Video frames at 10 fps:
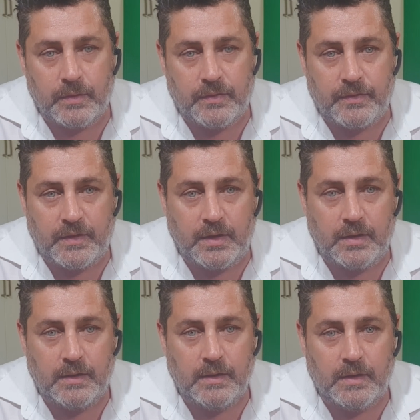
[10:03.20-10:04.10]
with
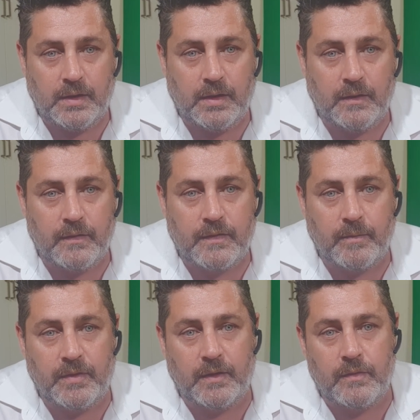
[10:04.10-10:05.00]
some
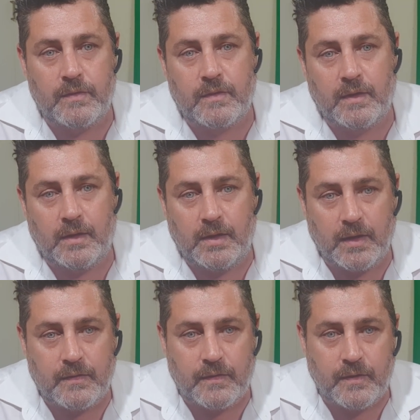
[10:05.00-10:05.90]
of those
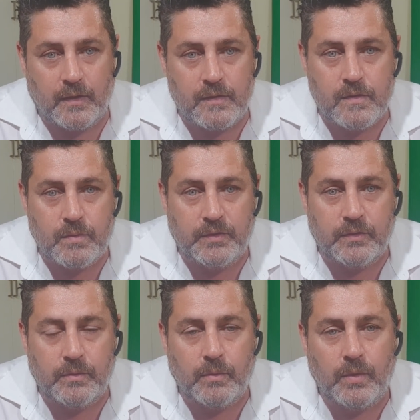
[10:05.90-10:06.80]
exercises we
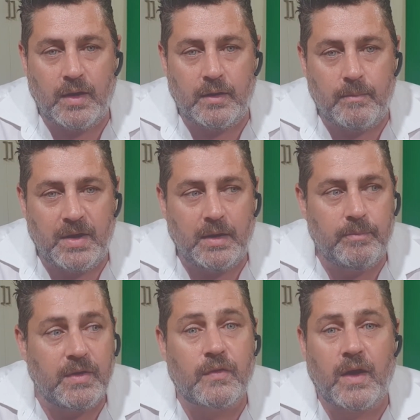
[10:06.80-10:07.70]
do when we're out and
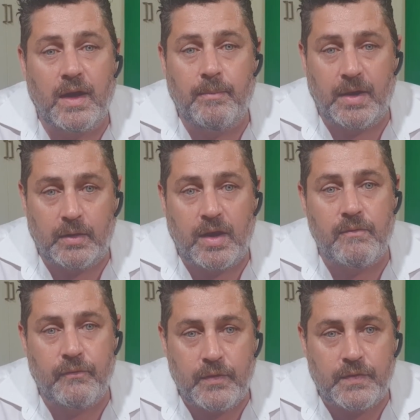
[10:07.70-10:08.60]
about, because I am out
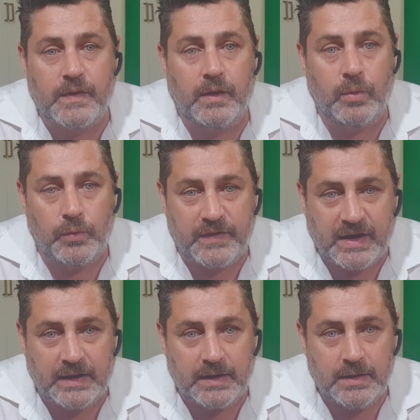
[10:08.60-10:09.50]
every single
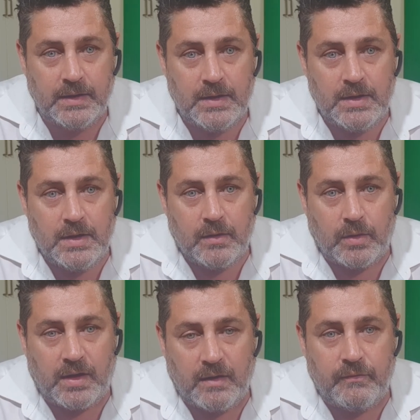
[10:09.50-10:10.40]
day.
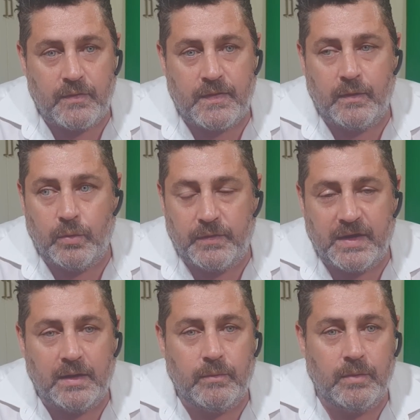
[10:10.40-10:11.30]
Right, every single
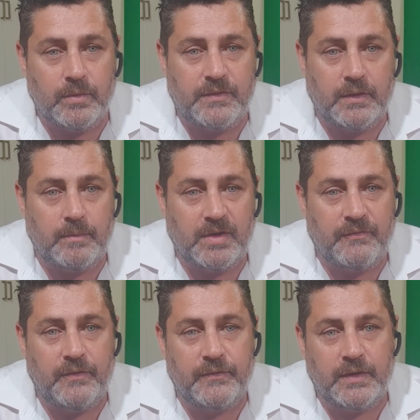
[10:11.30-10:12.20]
day we return about
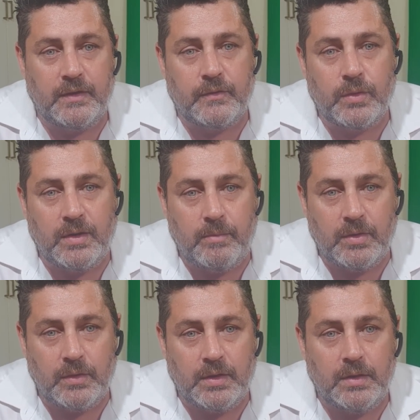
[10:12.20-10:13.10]
15 to 20
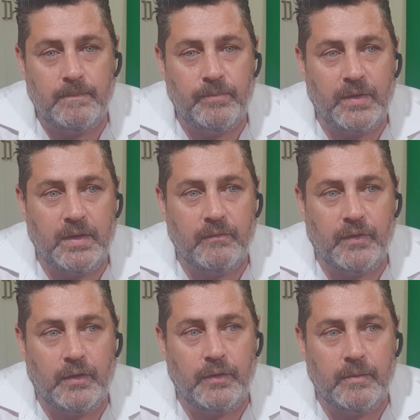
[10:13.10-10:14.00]
million in
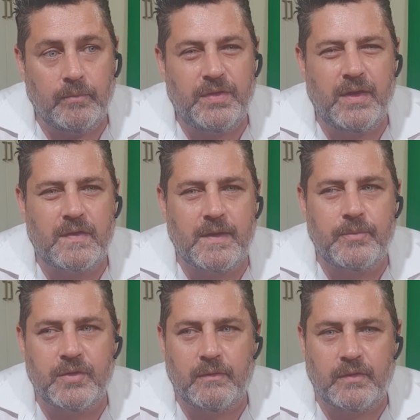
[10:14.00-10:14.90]
volume, with the
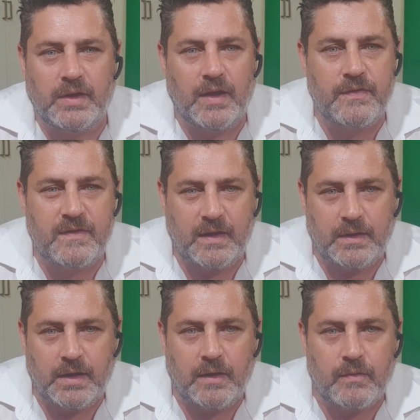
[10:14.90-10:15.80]
exception of the last 10
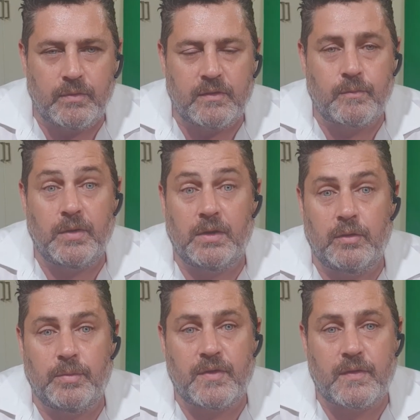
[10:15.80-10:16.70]
days, which has been a
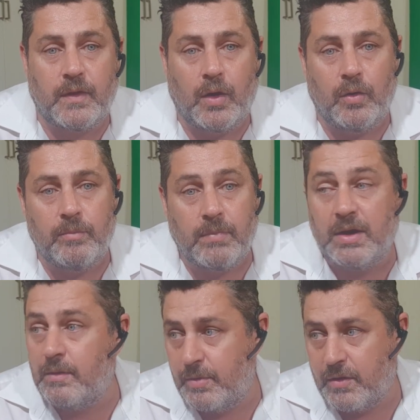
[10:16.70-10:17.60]
little bit slow,
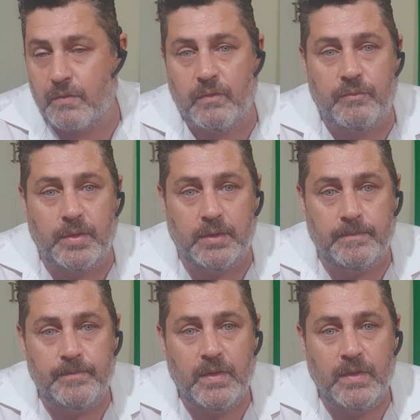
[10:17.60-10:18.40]
mainly because we've been